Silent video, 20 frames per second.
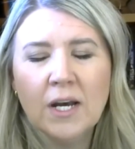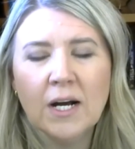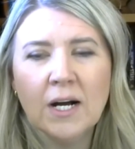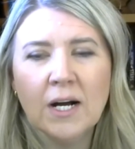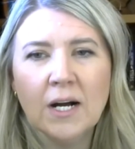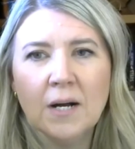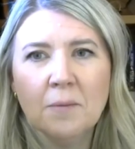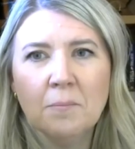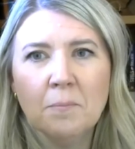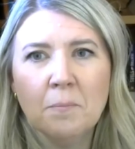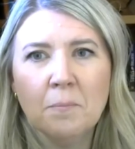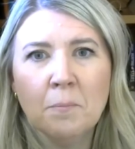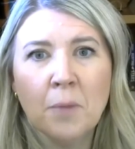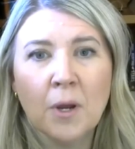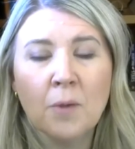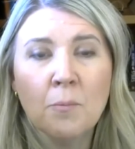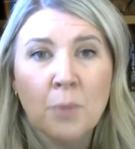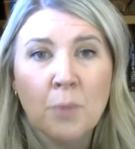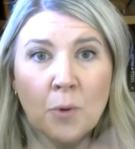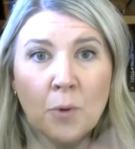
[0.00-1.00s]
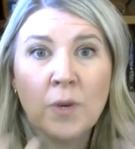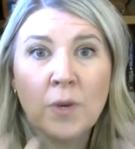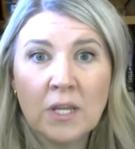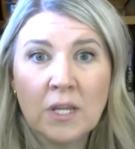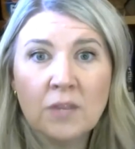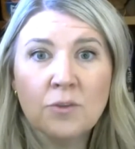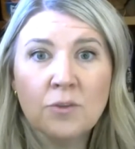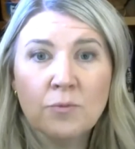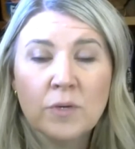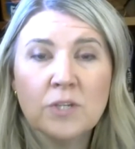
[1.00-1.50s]
But we
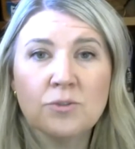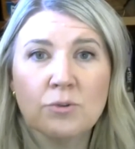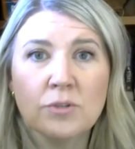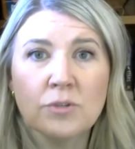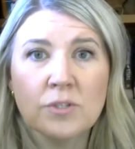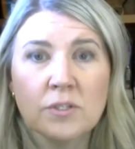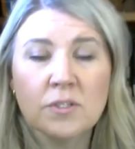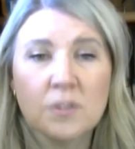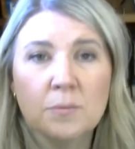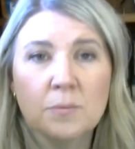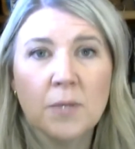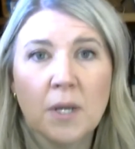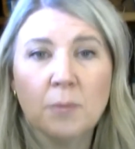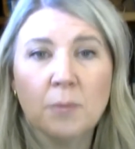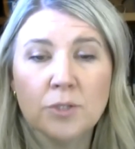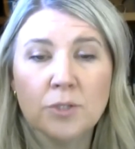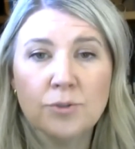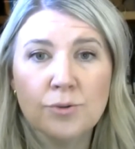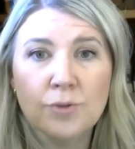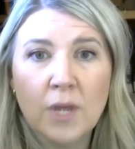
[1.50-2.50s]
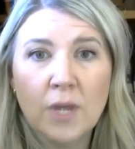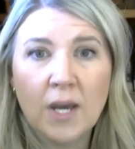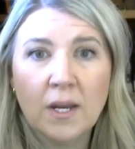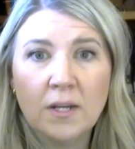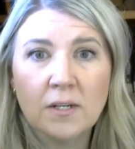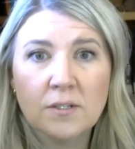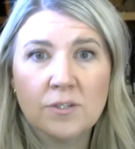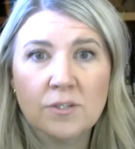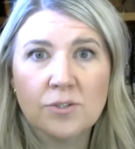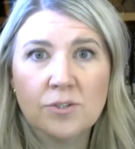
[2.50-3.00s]
need the resources to be able to do that
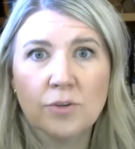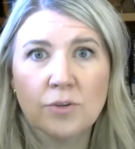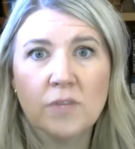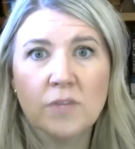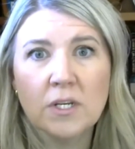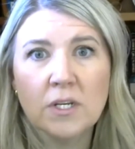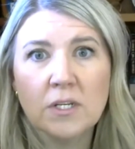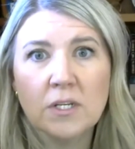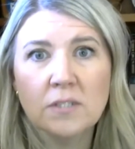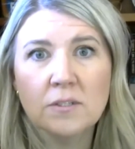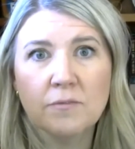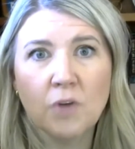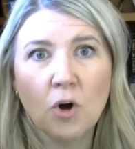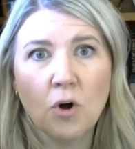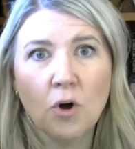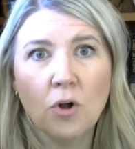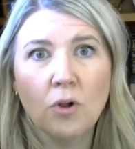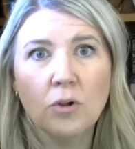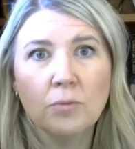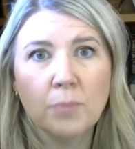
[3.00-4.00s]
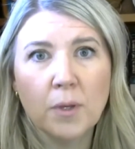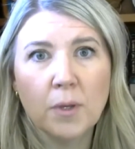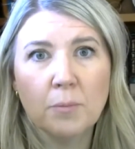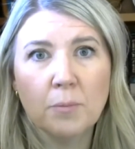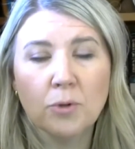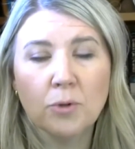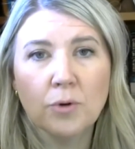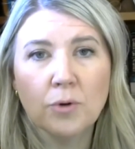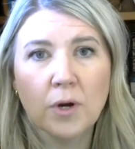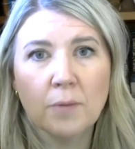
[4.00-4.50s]
and to serve the needs of all
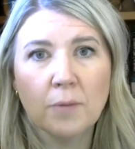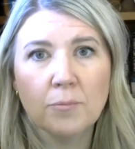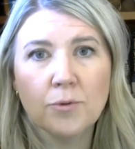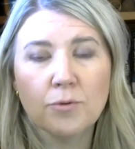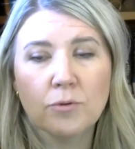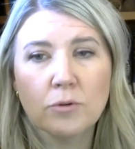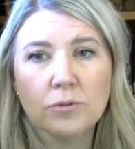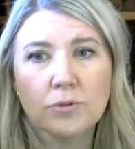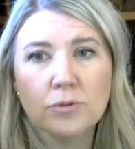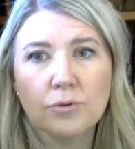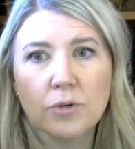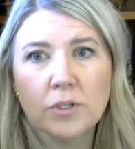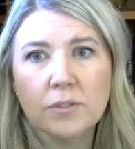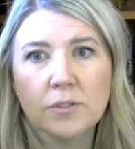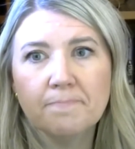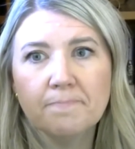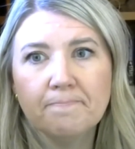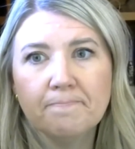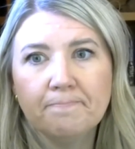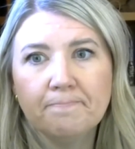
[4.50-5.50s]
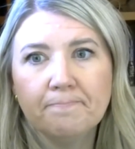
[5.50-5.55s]
people who come through those doors.